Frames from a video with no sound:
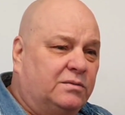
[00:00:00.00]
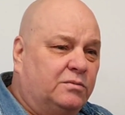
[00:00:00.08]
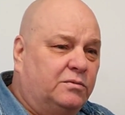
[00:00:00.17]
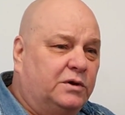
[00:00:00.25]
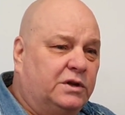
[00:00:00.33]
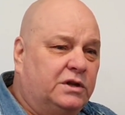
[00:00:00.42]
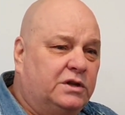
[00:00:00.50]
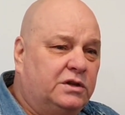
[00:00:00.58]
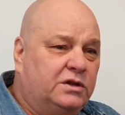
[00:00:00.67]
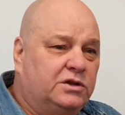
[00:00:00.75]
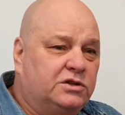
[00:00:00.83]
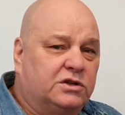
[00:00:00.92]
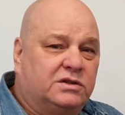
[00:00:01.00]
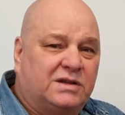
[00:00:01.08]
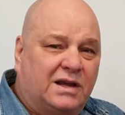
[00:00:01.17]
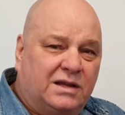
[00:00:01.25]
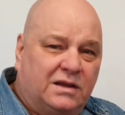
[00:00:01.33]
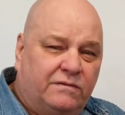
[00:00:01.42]
we should
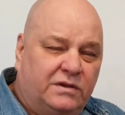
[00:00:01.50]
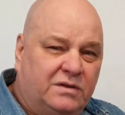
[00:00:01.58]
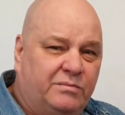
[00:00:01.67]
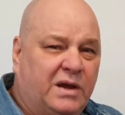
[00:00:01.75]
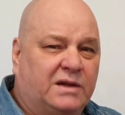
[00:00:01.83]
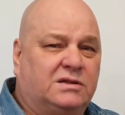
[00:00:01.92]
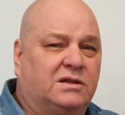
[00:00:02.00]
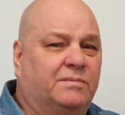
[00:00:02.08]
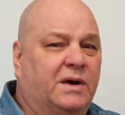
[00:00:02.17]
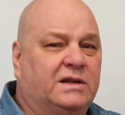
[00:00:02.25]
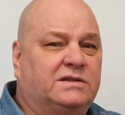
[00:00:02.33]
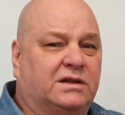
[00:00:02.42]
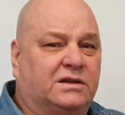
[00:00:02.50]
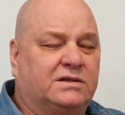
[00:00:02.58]
take everything back to the basics,